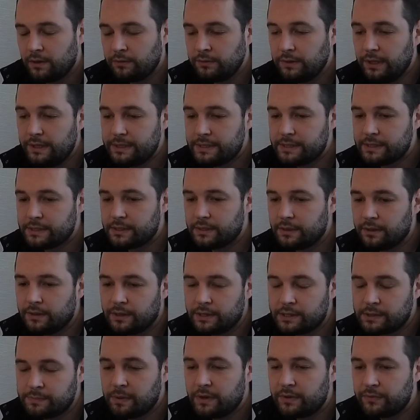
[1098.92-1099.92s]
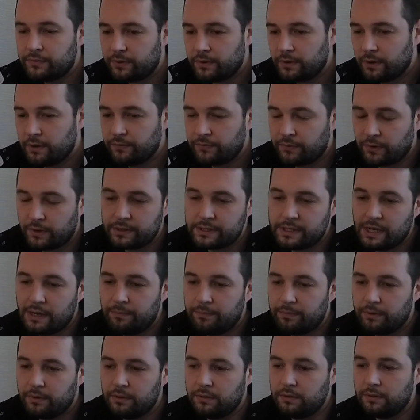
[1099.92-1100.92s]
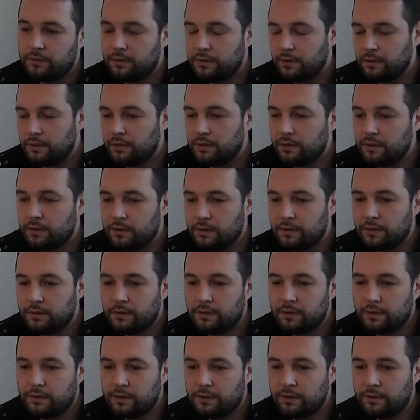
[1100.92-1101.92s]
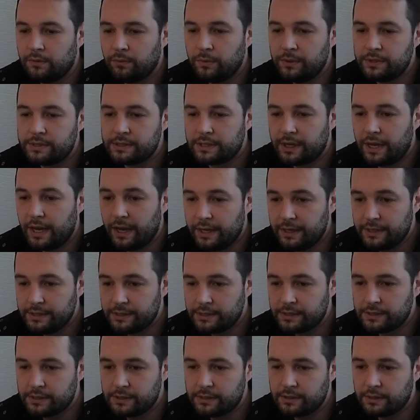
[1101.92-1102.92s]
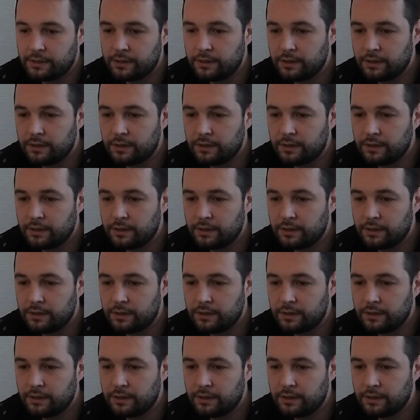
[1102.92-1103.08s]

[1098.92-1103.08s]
Let's speak for example with case